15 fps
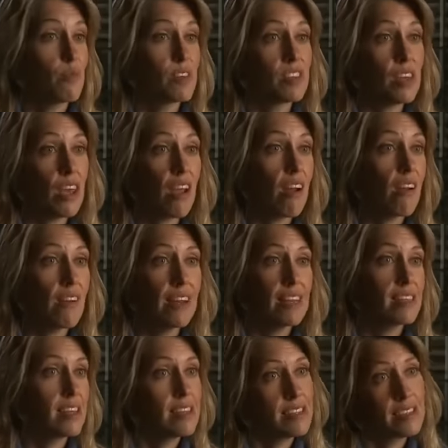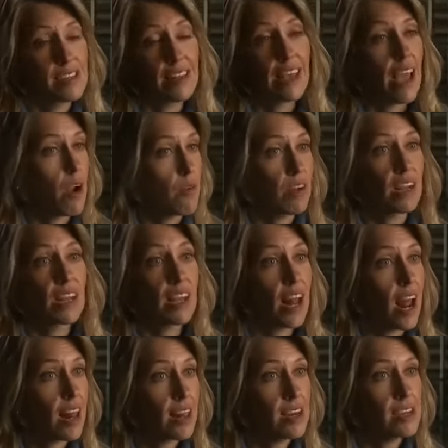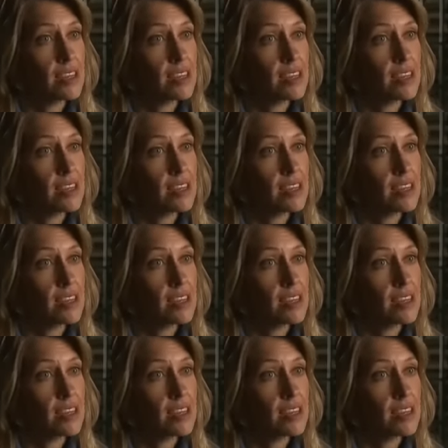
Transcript: in almost a year, and it's instantly how are we going to get out of